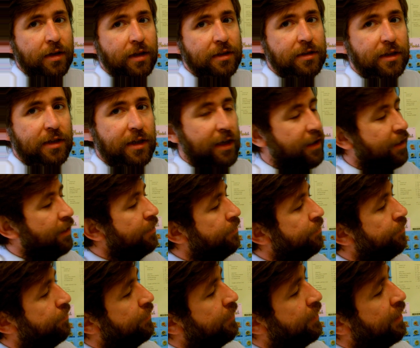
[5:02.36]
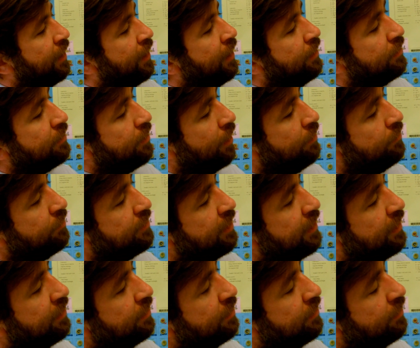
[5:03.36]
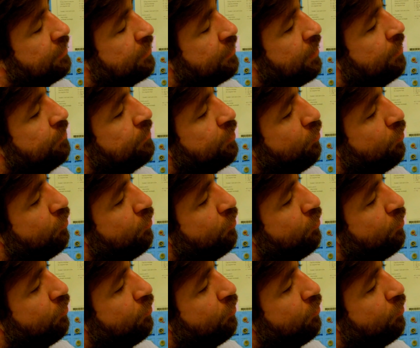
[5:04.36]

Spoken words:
that's the giga, times 10, times